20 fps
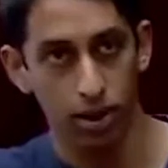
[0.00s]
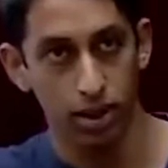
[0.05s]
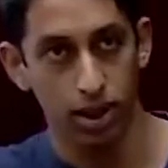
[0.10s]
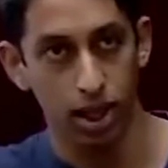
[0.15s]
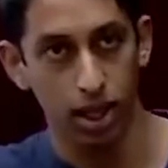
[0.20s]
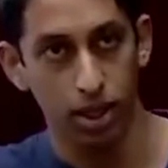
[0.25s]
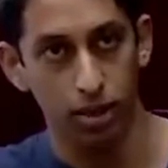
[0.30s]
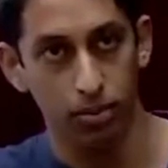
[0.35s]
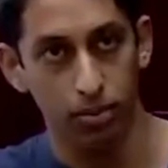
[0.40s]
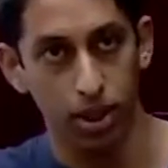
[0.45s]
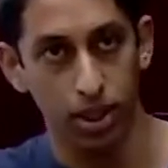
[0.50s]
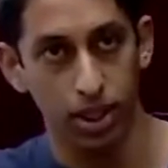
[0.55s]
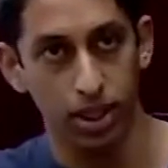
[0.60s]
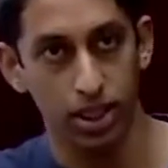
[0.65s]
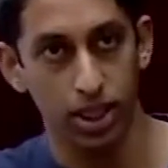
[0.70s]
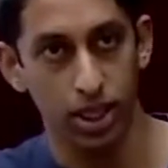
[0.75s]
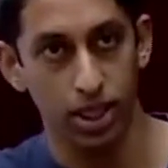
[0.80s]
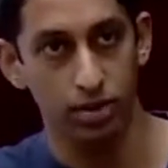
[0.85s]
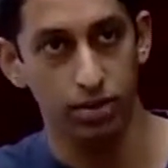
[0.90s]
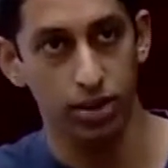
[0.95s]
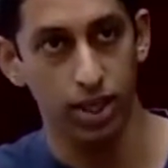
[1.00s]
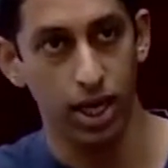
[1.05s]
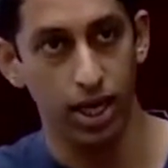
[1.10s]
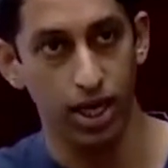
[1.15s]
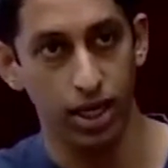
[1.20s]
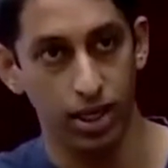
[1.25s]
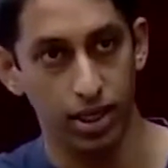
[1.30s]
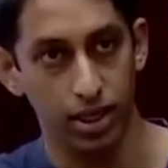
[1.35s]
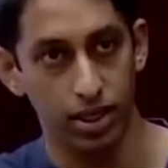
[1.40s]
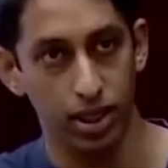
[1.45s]
startup initiatives at
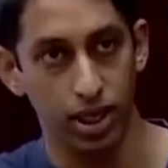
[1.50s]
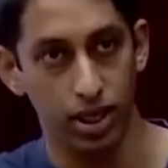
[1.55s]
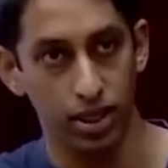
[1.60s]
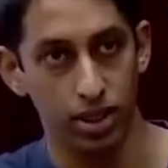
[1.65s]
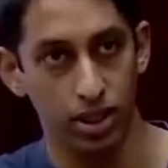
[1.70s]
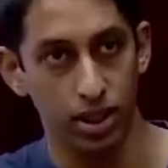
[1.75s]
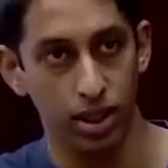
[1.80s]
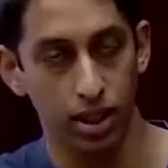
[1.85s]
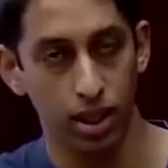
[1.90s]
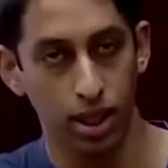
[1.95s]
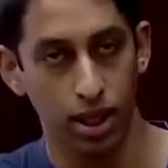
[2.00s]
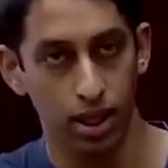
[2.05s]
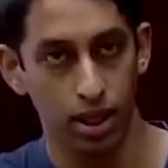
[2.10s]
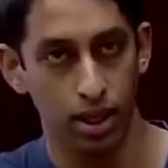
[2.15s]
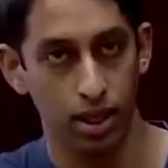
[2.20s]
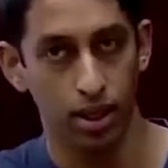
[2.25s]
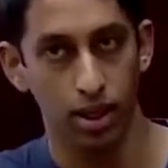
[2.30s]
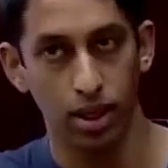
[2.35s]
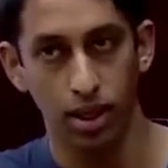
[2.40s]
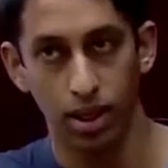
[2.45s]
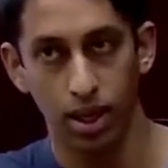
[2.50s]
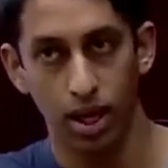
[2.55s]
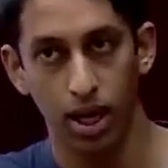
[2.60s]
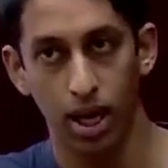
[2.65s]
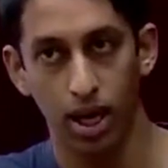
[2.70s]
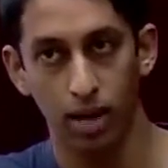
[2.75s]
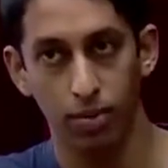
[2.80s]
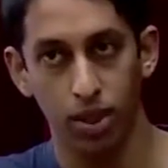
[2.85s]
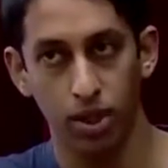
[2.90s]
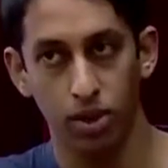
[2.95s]
NSRCEL, and
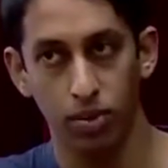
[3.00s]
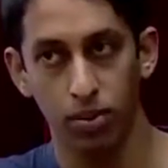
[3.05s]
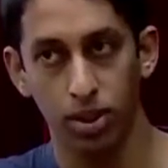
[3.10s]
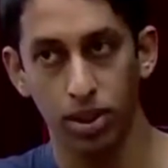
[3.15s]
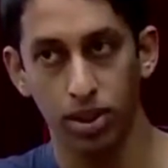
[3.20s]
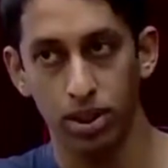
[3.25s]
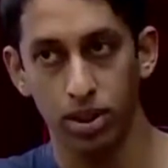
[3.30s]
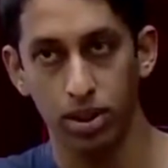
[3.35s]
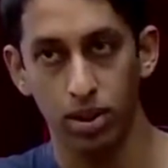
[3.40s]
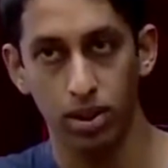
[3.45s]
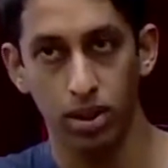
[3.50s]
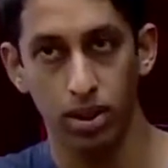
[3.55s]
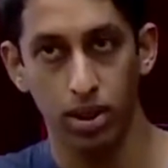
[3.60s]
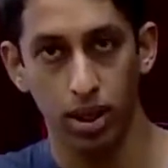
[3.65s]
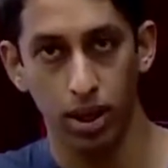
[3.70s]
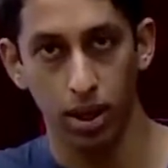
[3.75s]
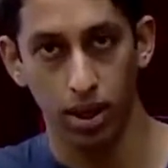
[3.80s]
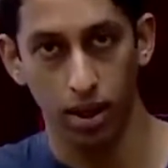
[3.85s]
I'll be your person